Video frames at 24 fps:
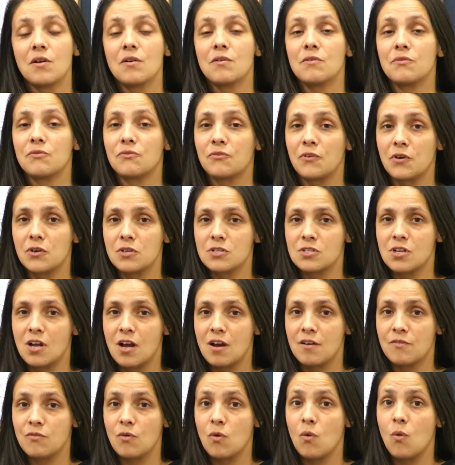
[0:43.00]
First
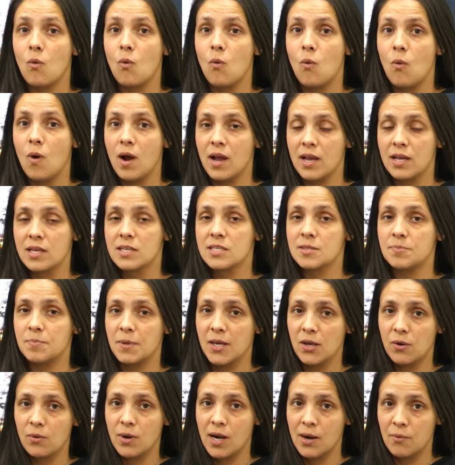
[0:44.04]
off, what is
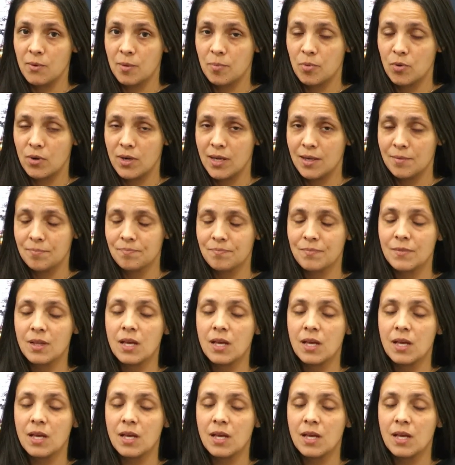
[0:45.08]
BOI reporting?